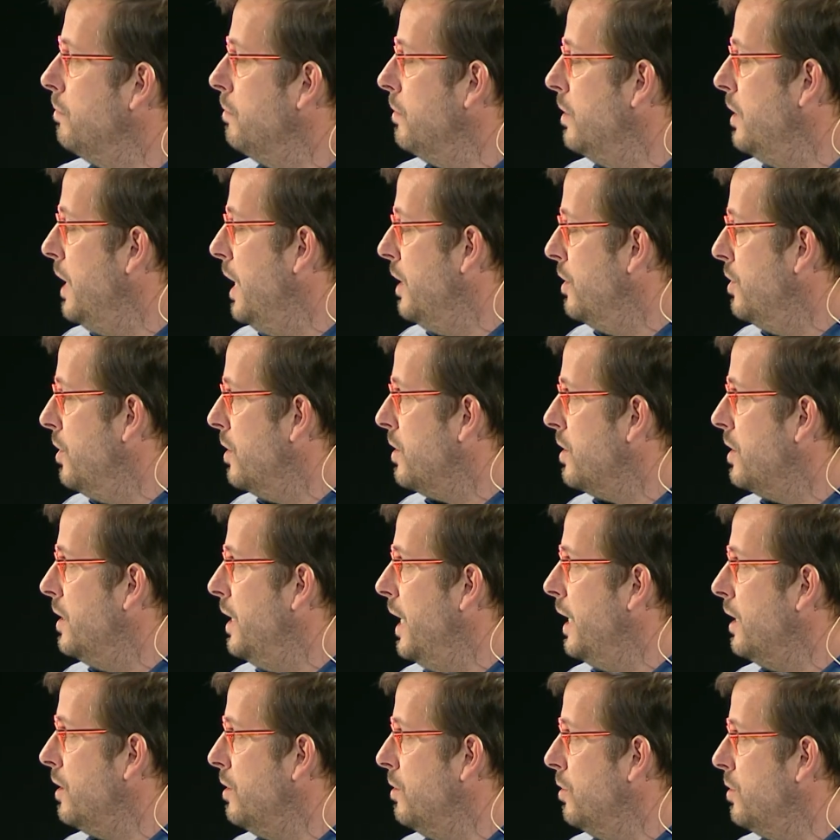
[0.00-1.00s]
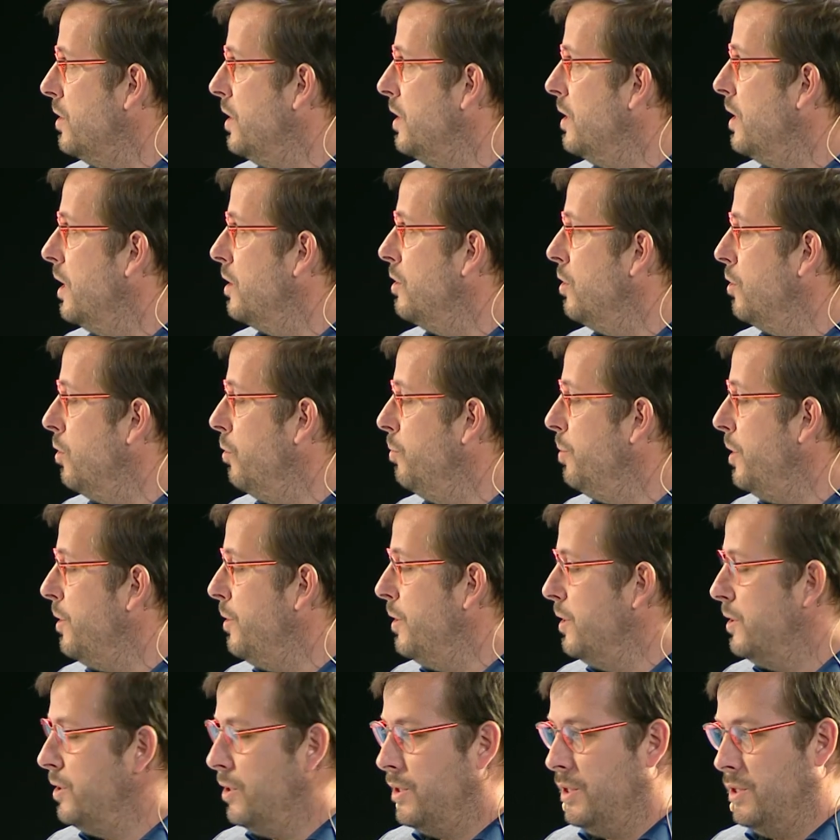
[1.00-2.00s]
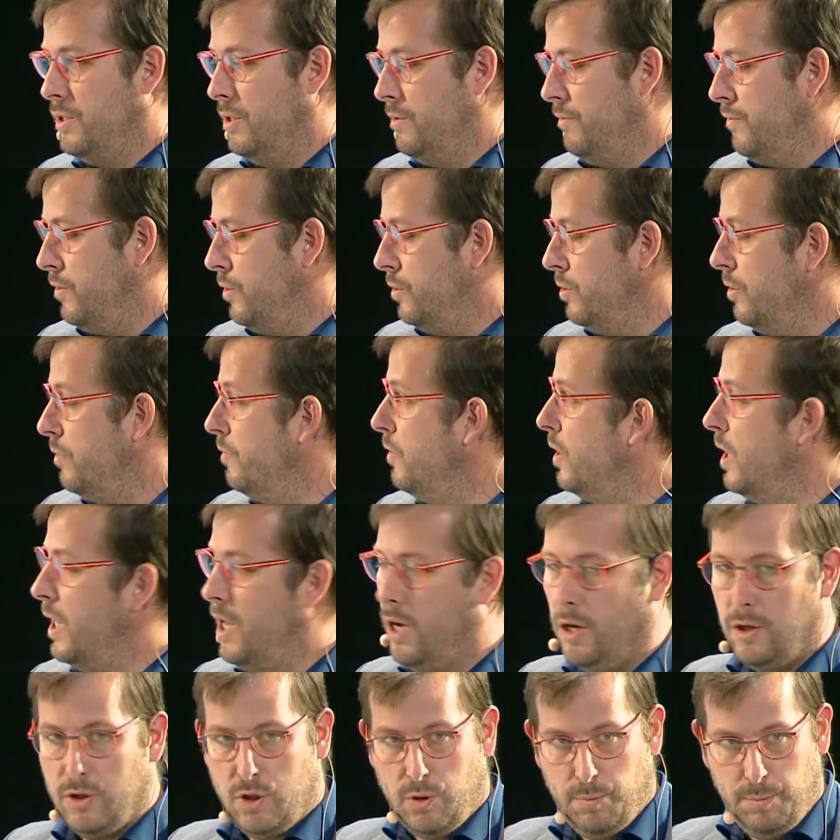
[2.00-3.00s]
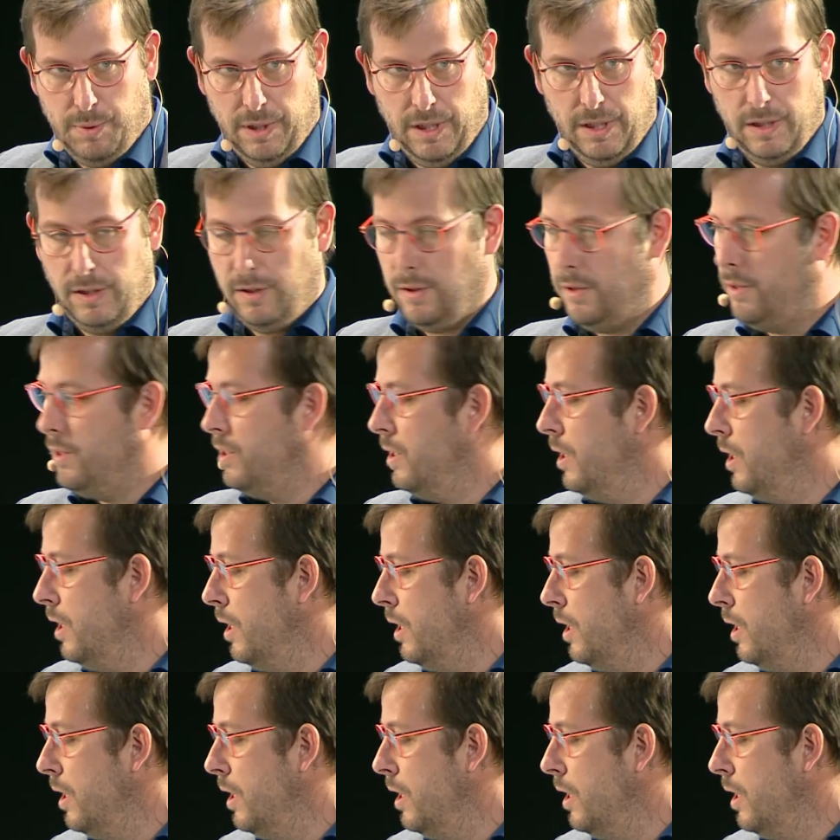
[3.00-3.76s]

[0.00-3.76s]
ne just next, you see that the operator is in front of a large piece